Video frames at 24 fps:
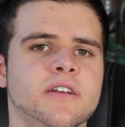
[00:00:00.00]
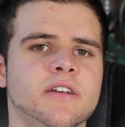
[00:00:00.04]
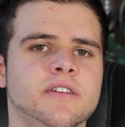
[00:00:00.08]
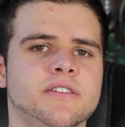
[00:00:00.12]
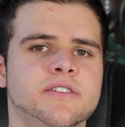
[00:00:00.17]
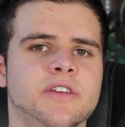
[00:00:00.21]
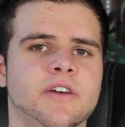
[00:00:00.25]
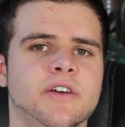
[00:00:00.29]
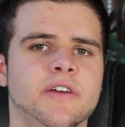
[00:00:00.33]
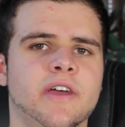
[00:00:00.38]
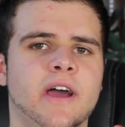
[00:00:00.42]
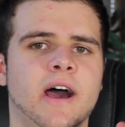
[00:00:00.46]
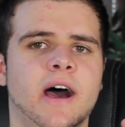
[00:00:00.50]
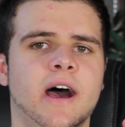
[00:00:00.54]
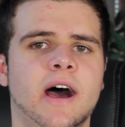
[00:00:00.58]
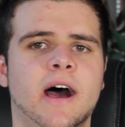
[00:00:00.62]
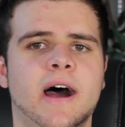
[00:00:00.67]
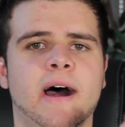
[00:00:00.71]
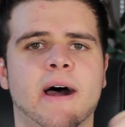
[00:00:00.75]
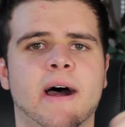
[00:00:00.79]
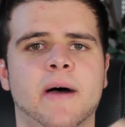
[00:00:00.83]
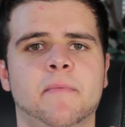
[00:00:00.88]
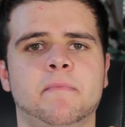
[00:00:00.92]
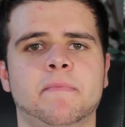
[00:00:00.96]
So yeah,
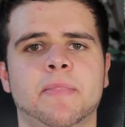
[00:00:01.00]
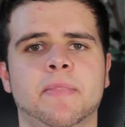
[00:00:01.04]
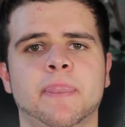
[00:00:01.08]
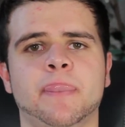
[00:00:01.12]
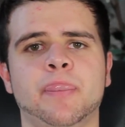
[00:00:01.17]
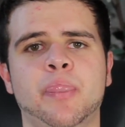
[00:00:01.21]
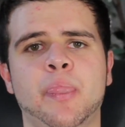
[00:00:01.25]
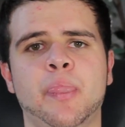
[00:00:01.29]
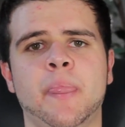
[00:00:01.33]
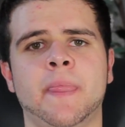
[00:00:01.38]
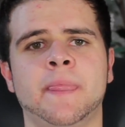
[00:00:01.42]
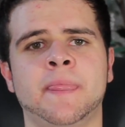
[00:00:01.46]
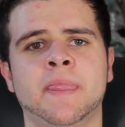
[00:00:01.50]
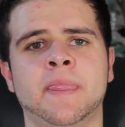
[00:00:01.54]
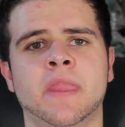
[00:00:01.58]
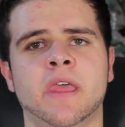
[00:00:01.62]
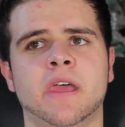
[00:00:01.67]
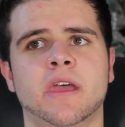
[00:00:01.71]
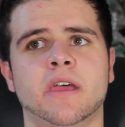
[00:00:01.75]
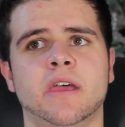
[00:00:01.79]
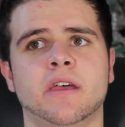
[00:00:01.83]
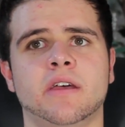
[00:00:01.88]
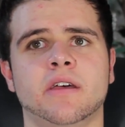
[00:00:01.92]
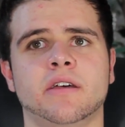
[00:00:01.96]
um,
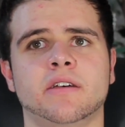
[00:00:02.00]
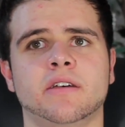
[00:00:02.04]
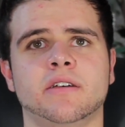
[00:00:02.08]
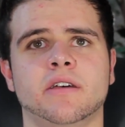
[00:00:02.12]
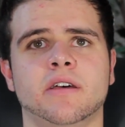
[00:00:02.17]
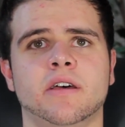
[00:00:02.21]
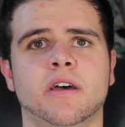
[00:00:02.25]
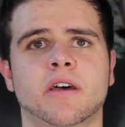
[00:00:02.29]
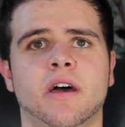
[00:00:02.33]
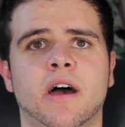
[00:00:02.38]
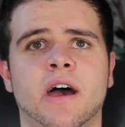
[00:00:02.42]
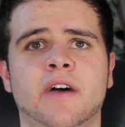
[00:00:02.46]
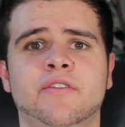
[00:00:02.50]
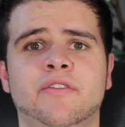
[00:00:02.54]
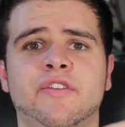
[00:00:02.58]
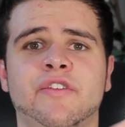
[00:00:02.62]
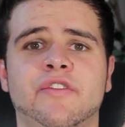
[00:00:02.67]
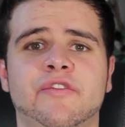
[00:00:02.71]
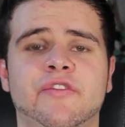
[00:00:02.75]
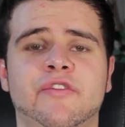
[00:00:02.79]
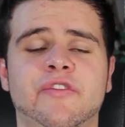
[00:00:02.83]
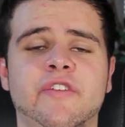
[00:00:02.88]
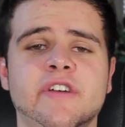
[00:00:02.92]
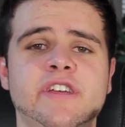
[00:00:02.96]
I've
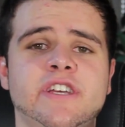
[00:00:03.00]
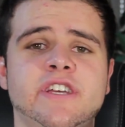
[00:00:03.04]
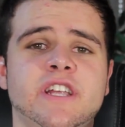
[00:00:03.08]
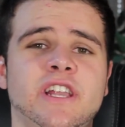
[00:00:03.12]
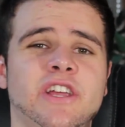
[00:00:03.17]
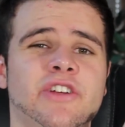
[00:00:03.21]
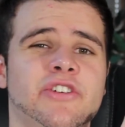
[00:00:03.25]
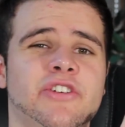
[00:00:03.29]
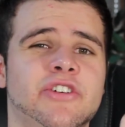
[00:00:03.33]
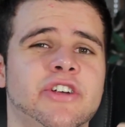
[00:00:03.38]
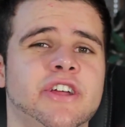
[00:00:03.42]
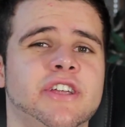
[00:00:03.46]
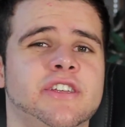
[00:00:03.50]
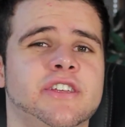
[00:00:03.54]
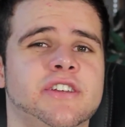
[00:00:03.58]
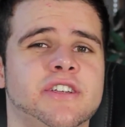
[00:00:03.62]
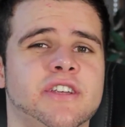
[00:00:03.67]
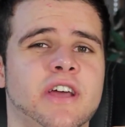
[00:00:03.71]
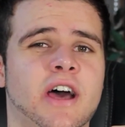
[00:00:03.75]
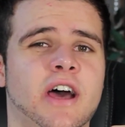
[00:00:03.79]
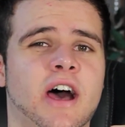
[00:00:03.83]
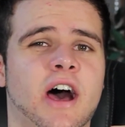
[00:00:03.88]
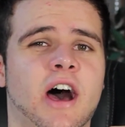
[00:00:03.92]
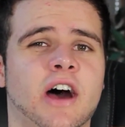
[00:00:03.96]
officially
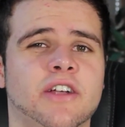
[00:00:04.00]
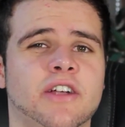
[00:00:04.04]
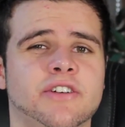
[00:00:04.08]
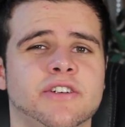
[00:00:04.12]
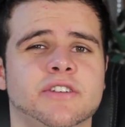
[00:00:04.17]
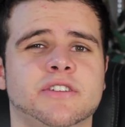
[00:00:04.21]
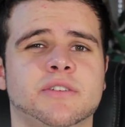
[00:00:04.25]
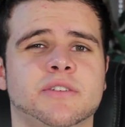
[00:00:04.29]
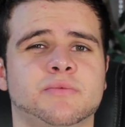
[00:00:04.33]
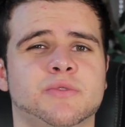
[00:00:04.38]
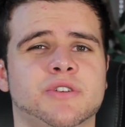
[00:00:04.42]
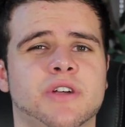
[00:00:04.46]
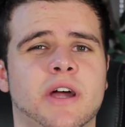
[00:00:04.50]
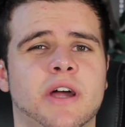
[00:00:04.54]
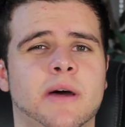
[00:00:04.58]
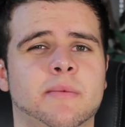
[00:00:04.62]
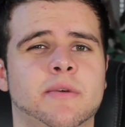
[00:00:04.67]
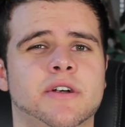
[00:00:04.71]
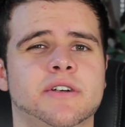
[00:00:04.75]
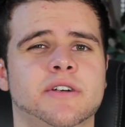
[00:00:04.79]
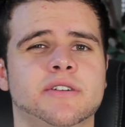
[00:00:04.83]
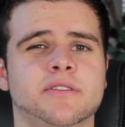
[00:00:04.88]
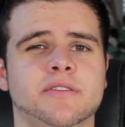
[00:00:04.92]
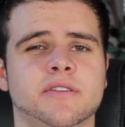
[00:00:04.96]
reached a hundred
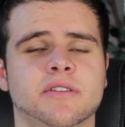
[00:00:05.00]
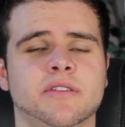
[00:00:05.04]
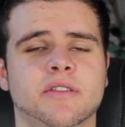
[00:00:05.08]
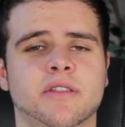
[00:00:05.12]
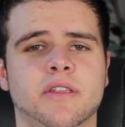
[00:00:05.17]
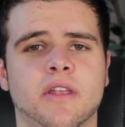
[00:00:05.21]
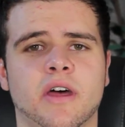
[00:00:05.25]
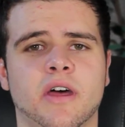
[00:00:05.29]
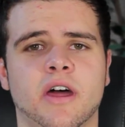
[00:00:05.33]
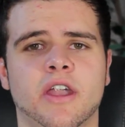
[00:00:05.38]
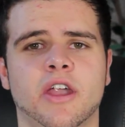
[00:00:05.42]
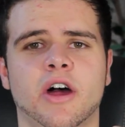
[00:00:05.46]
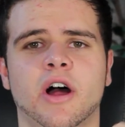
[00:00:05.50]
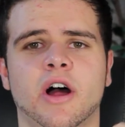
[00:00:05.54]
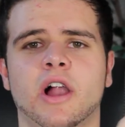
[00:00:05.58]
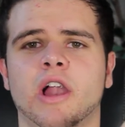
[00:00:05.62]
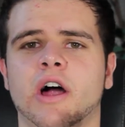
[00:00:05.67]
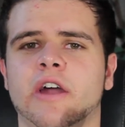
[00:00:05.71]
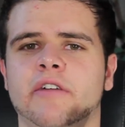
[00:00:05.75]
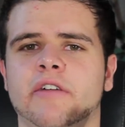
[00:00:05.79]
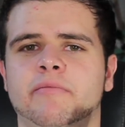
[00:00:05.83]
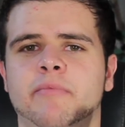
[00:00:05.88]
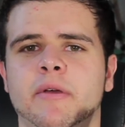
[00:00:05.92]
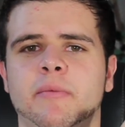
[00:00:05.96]
subscribers. I know a
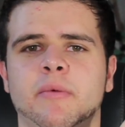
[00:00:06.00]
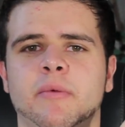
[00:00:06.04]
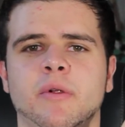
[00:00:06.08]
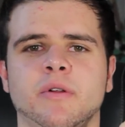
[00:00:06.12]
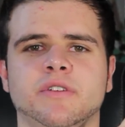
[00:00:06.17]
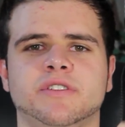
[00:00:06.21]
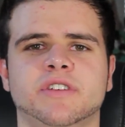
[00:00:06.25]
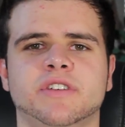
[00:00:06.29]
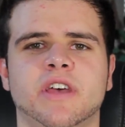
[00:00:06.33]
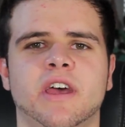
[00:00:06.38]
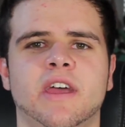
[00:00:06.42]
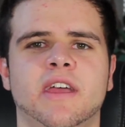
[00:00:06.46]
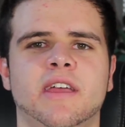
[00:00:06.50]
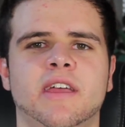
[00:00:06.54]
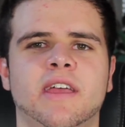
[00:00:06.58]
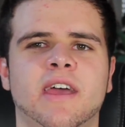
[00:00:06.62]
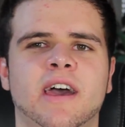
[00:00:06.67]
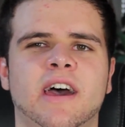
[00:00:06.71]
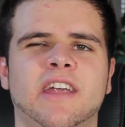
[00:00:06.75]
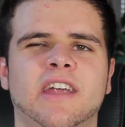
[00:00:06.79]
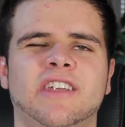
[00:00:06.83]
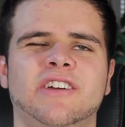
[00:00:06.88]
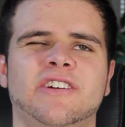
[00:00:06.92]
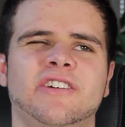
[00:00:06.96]
lot of people say,
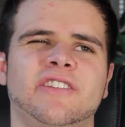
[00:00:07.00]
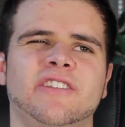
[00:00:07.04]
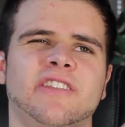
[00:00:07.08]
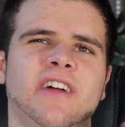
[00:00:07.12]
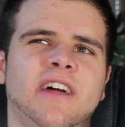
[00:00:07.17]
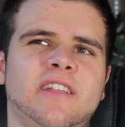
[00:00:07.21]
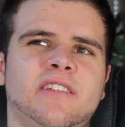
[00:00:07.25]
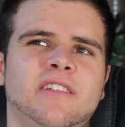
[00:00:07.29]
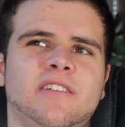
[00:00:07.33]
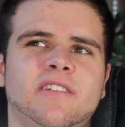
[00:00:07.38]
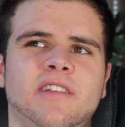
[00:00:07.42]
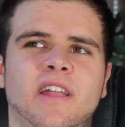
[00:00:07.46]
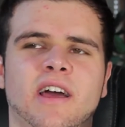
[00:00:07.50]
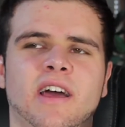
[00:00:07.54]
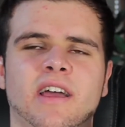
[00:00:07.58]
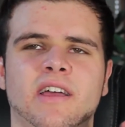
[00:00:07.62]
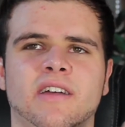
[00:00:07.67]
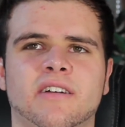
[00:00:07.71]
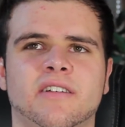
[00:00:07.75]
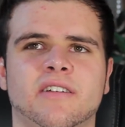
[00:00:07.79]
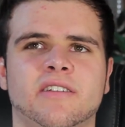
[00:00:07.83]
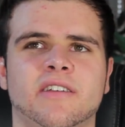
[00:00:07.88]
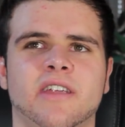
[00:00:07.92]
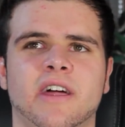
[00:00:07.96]
yeah, dude, that's
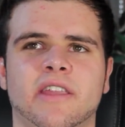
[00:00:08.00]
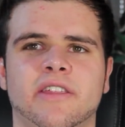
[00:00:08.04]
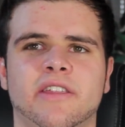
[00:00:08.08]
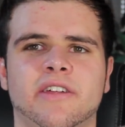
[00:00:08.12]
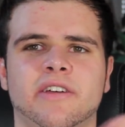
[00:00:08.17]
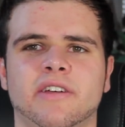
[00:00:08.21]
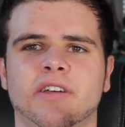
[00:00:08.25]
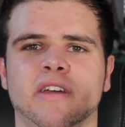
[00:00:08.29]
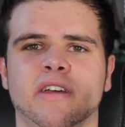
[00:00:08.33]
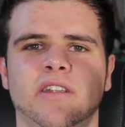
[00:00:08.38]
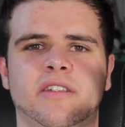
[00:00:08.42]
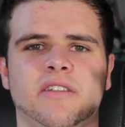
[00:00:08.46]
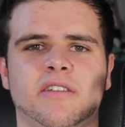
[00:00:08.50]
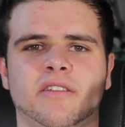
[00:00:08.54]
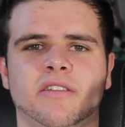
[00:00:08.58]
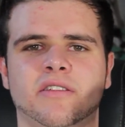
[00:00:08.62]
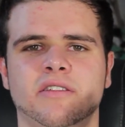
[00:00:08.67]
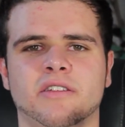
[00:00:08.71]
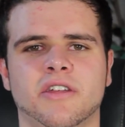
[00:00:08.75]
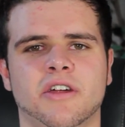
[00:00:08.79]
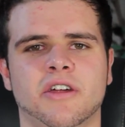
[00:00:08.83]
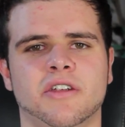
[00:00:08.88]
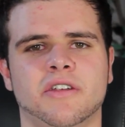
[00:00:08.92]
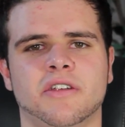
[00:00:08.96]
like nothing.
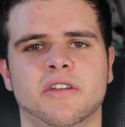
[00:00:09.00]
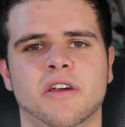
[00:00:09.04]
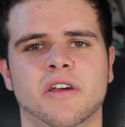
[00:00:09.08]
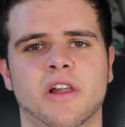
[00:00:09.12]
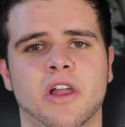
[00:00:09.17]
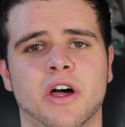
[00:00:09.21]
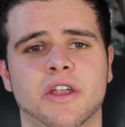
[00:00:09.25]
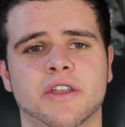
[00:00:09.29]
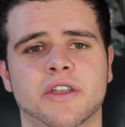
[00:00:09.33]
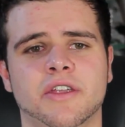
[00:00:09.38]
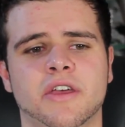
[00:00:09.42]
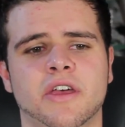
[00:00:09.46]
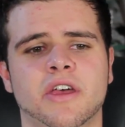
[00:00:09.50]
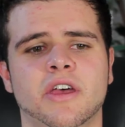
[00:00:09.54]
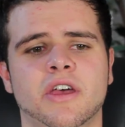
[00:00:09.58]
It's not a lot.